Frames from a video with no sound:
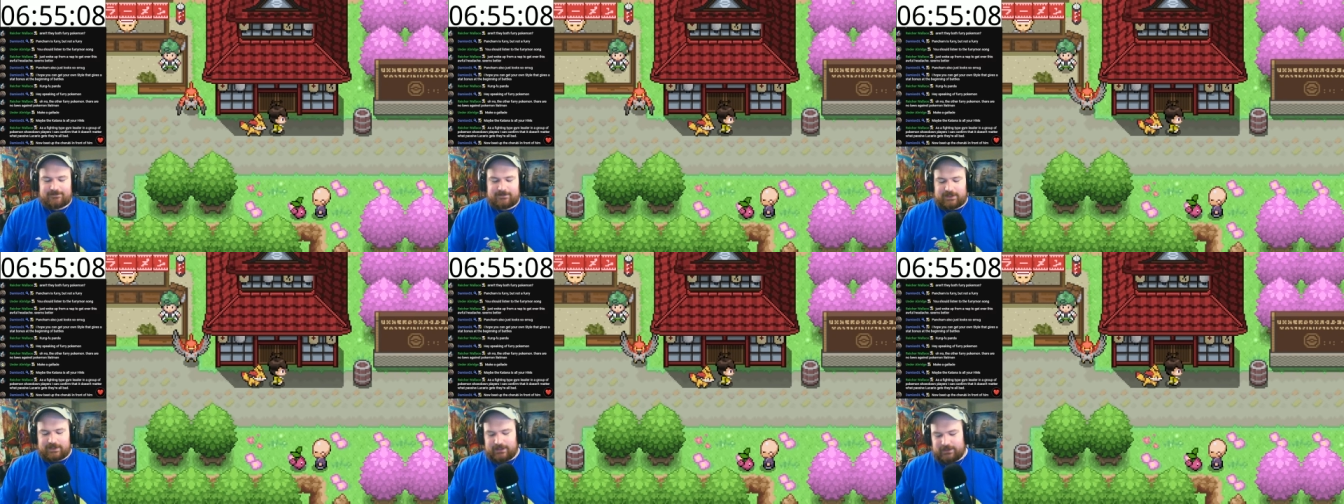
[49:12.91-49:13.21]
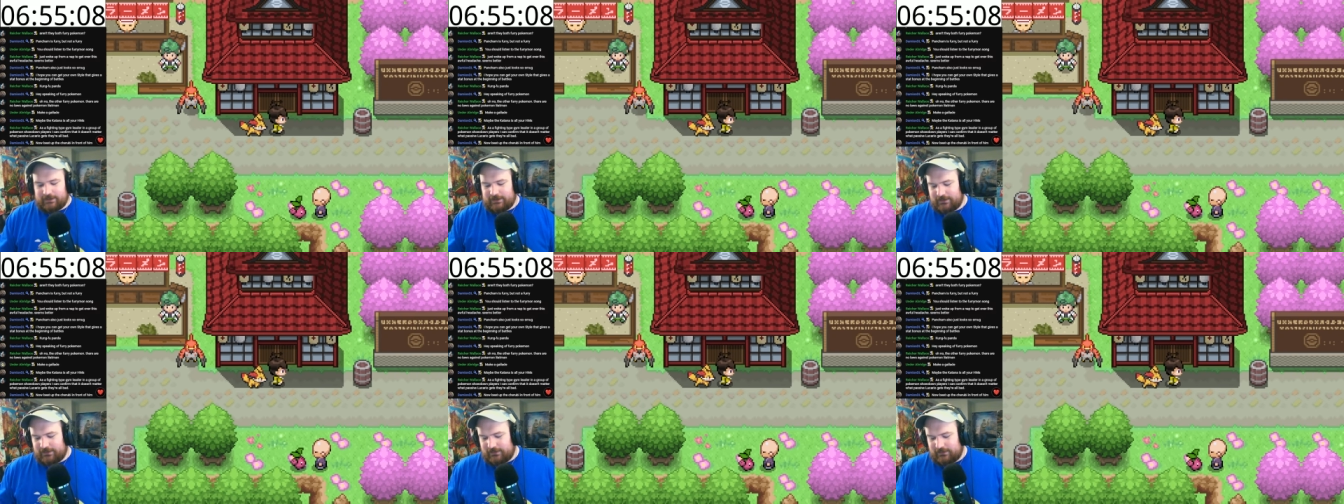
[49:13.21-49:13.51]

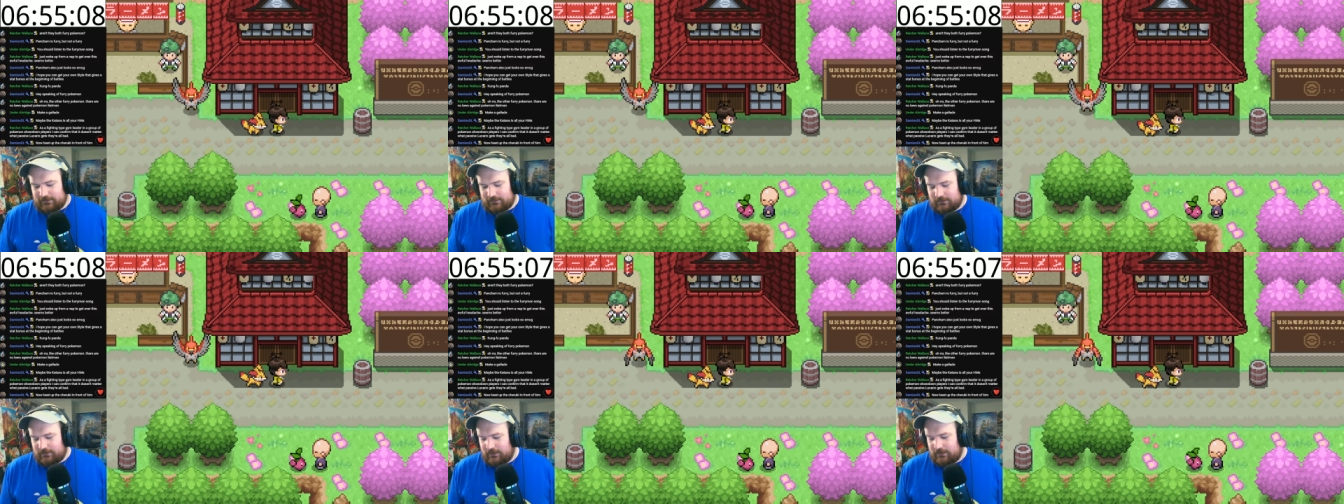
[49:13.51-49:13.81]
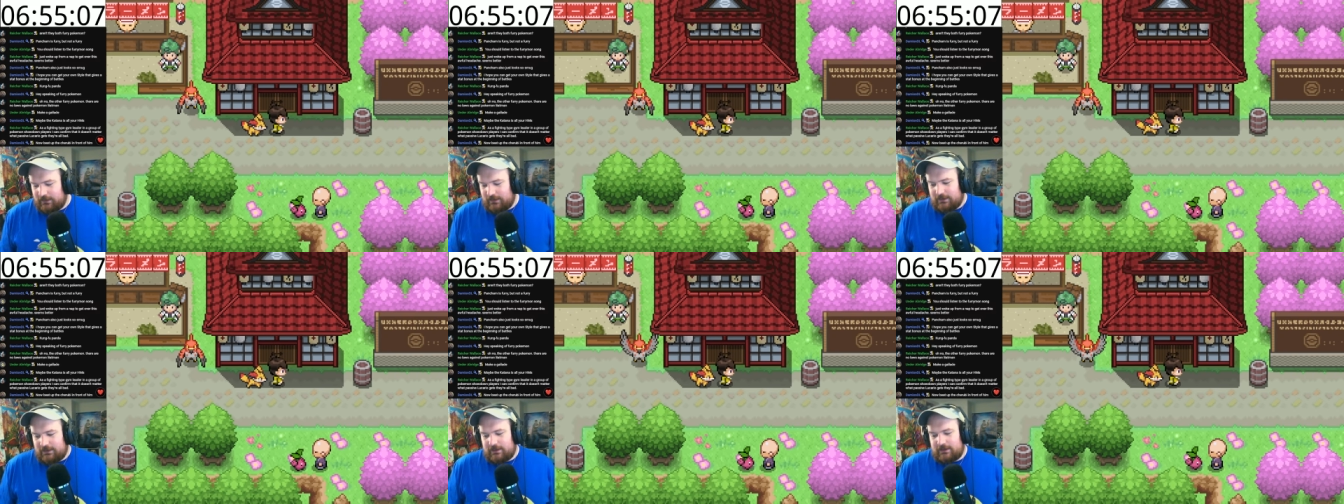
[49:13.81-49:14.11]

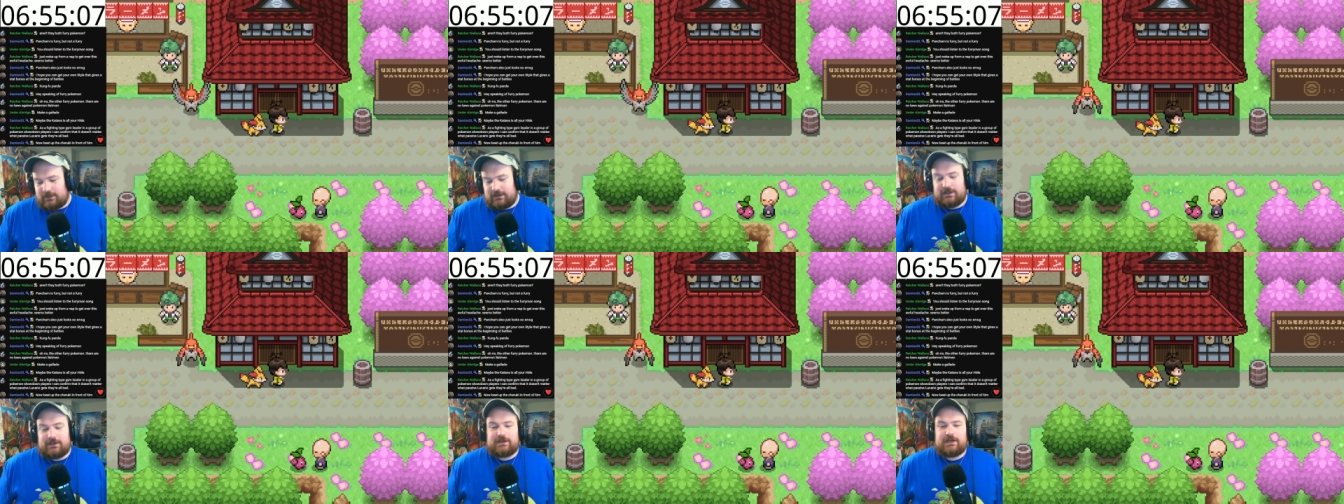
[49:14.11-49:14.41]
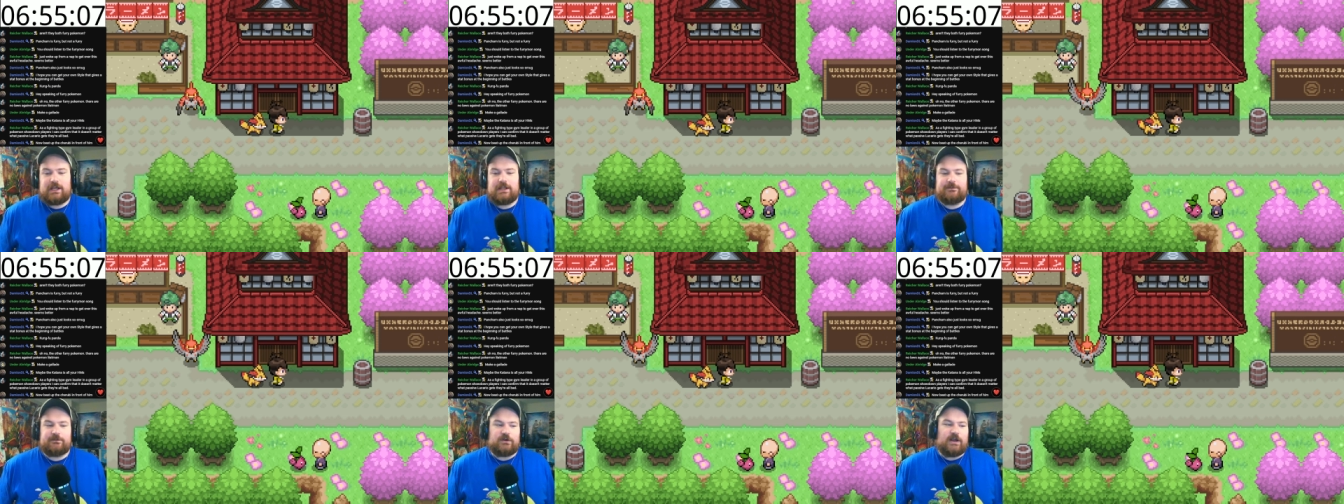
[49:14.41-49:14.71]

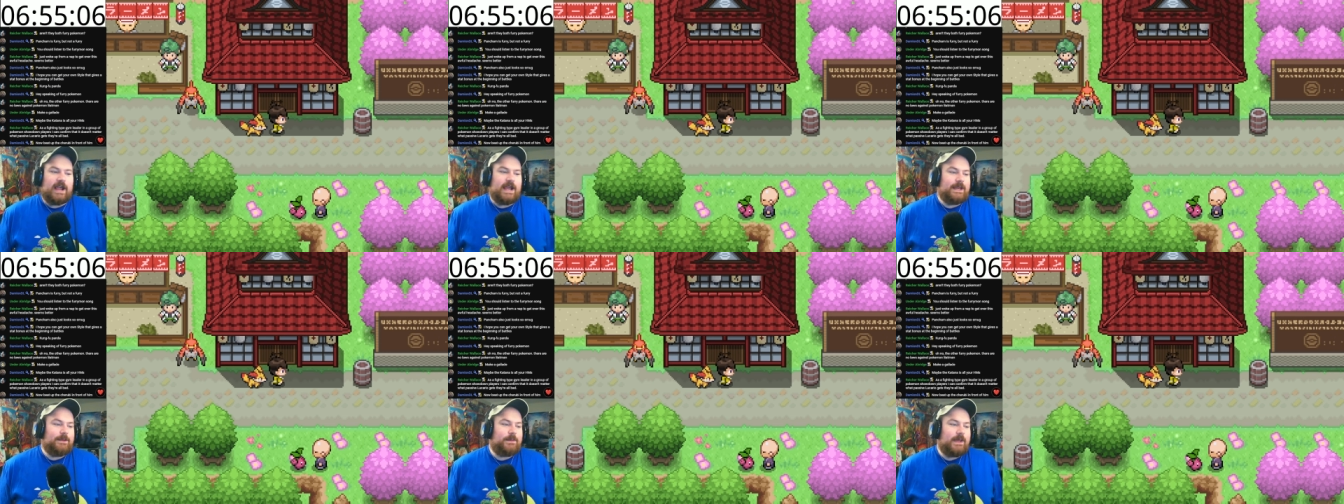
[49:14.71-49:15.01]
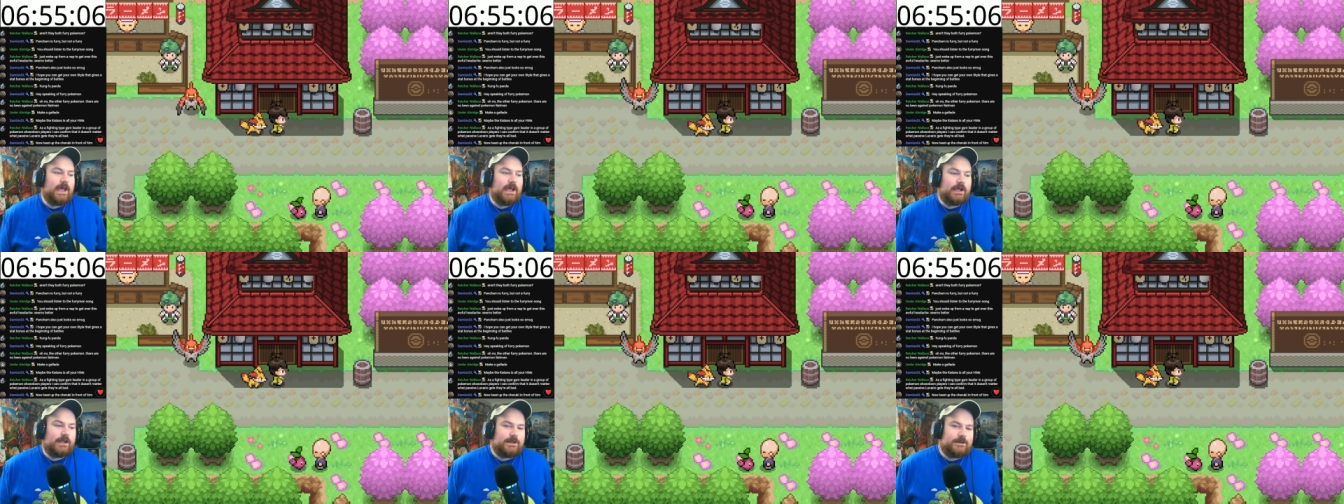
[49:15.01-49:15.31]
Got a variety
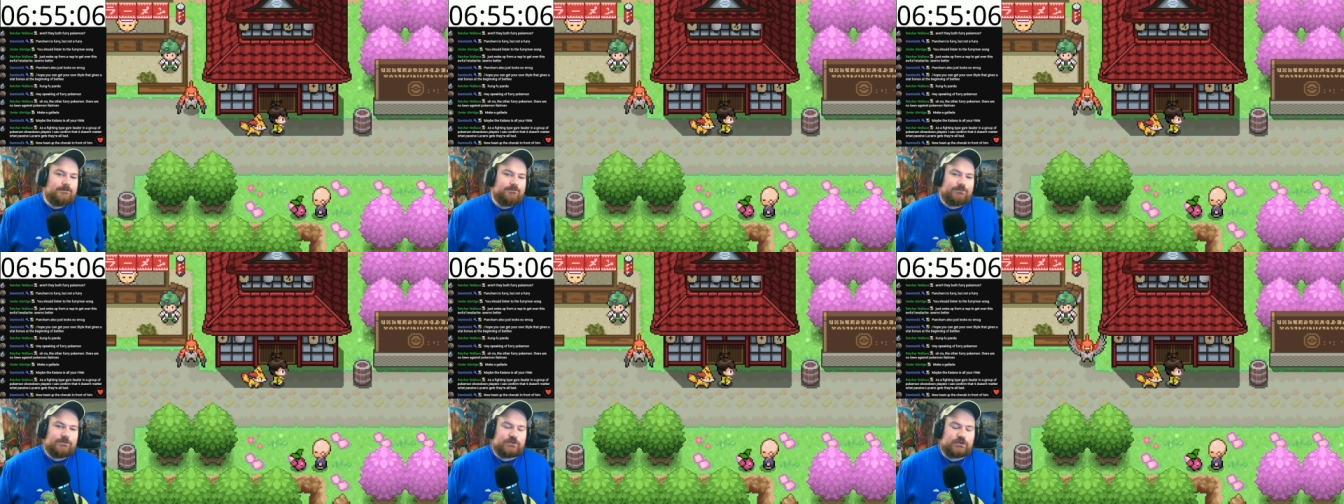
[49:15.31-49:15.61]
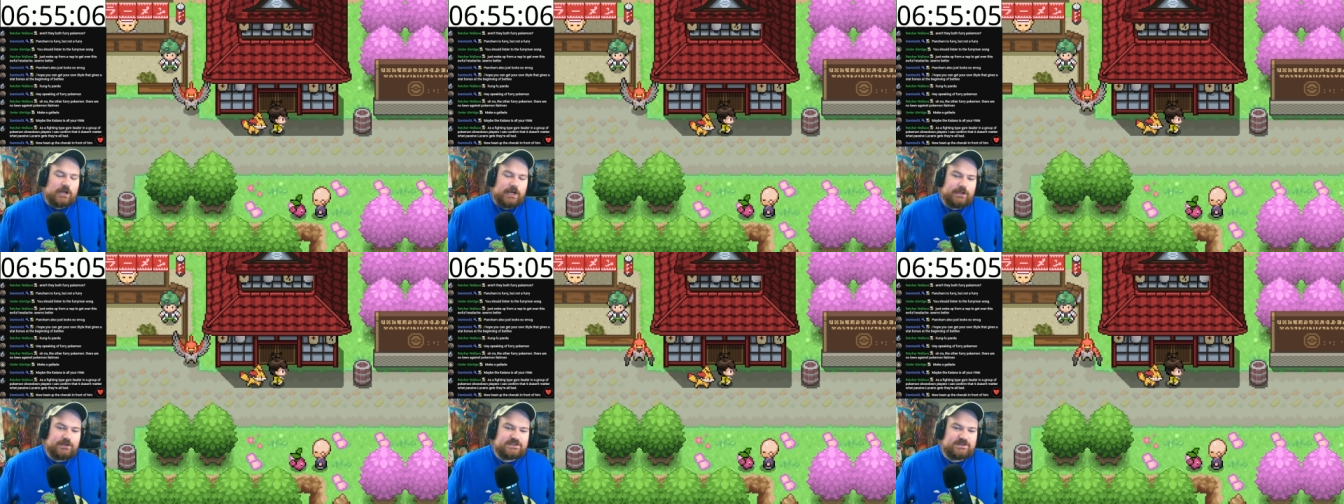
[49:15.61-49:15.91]
pack.
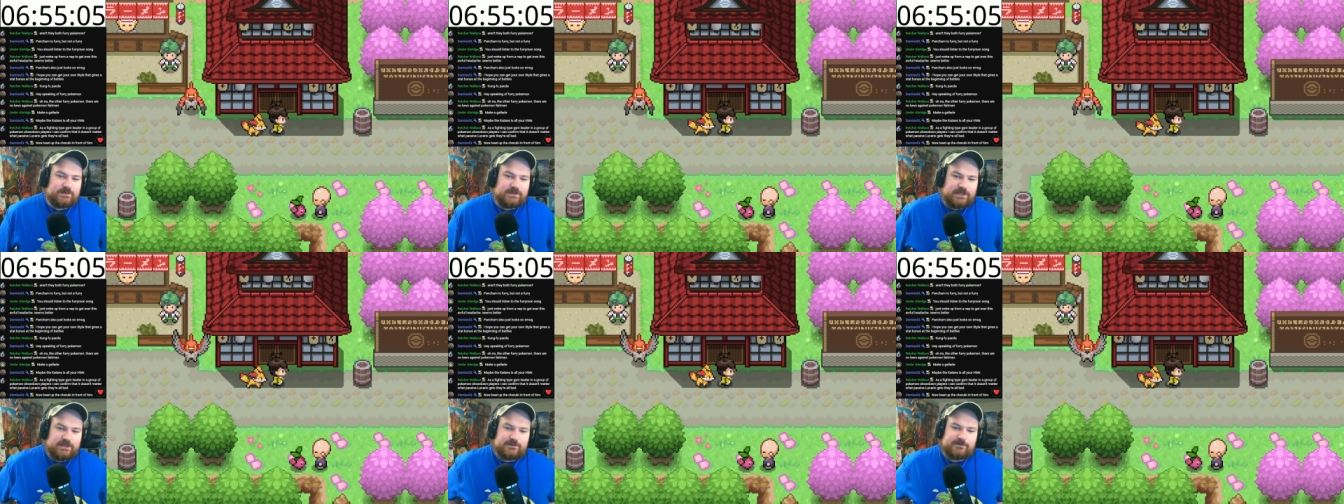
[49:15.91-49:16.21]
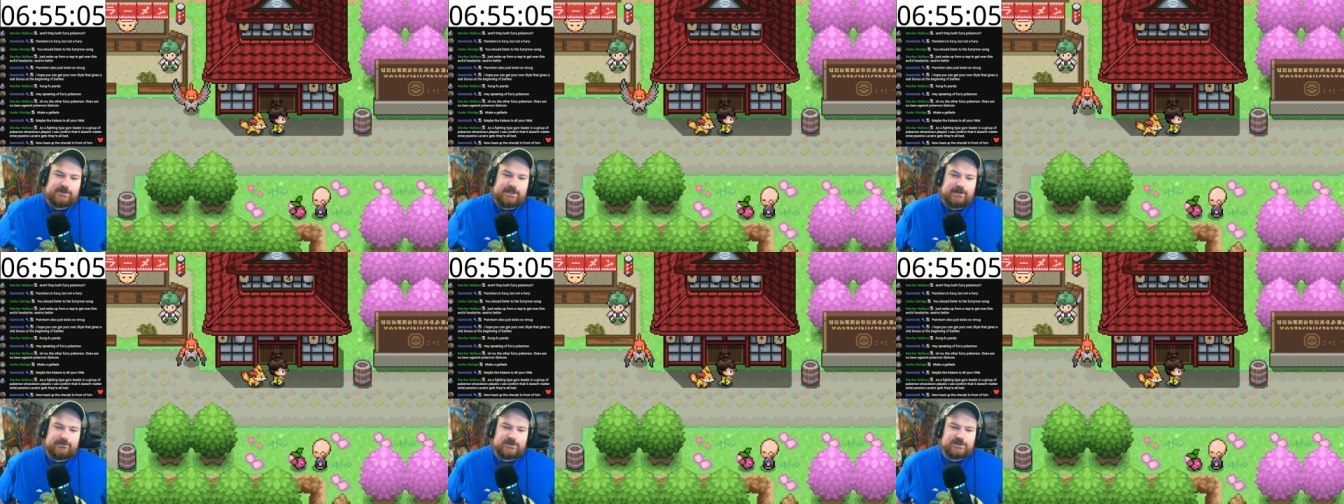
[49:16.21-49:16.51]
Tried out some of the other
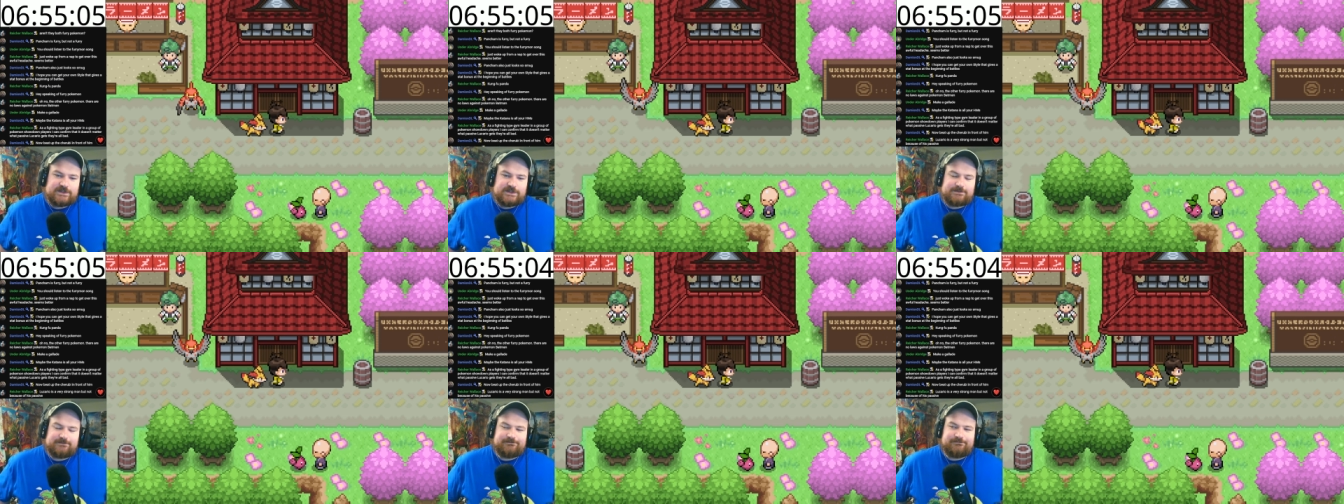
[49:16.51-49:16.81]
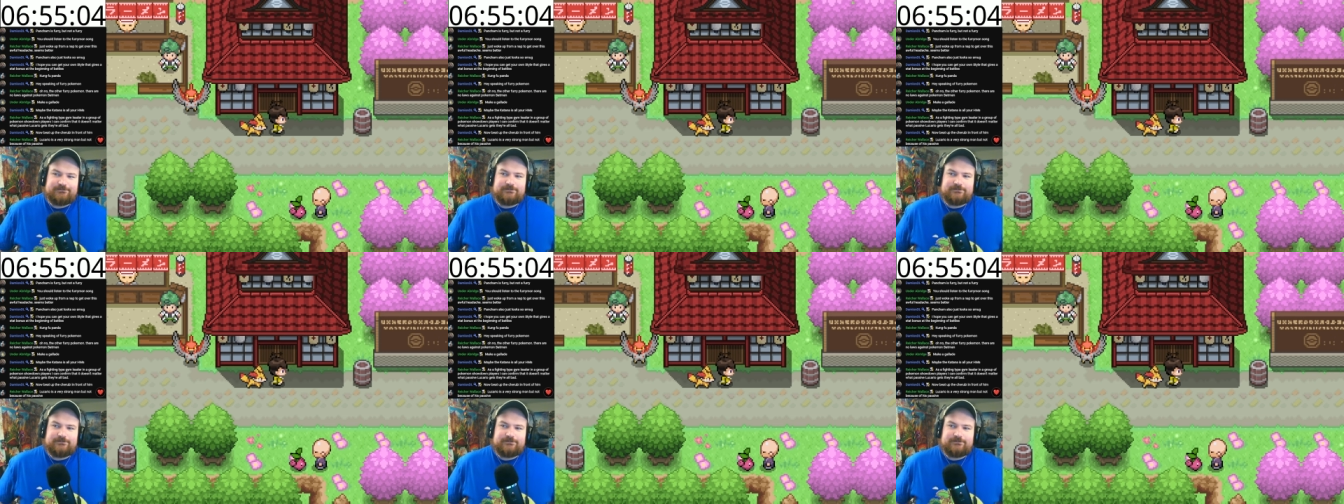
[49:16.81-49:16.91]
flavors.